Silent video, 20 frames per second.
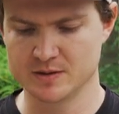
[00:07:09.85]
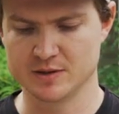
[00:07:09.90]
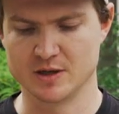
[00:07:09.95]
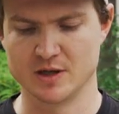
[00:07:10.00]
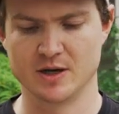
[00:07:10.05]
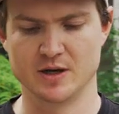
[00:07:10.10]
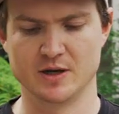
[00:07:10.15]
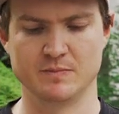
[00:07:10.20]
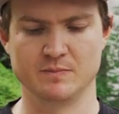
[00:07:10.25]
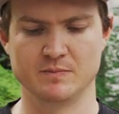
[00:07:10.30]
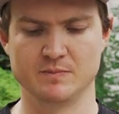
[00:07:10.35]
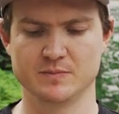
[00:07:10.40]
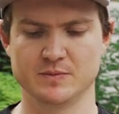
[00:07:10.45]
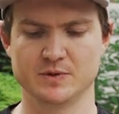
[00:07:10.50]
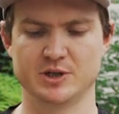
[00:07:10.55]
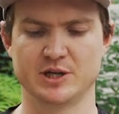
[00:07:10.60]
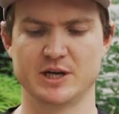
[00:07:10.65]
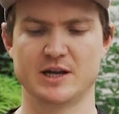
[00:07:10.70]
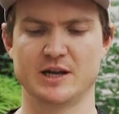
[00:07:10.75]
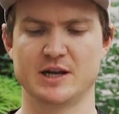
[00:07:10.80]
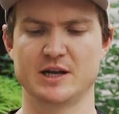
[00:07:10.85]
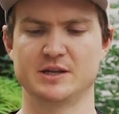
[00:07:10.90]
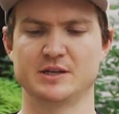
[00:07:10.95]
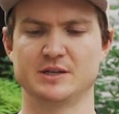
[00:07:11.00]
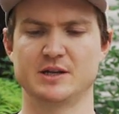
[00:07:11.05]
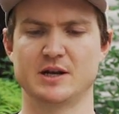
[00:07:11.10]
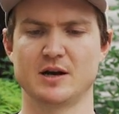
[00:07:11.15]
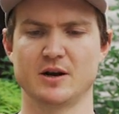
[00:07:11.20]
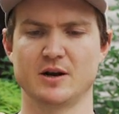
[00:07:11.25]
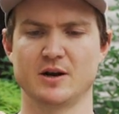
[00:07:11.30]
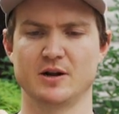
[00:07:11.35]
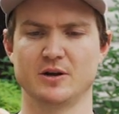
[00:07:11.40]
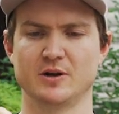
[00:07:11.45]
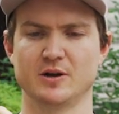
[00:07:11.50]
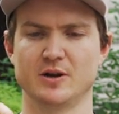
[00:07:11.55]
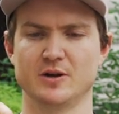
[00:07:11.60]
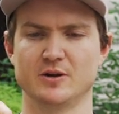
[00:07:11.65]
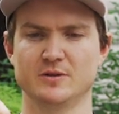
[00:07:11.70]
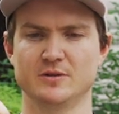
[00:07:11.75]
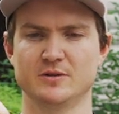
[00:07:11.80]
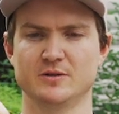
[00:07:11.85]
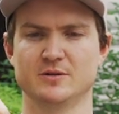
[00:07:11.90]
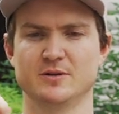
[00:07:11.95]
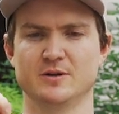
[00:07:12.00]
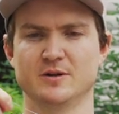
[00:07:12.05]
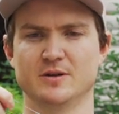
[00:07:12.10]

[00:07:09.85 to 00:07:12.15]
So shout out to Duncan O'Connell.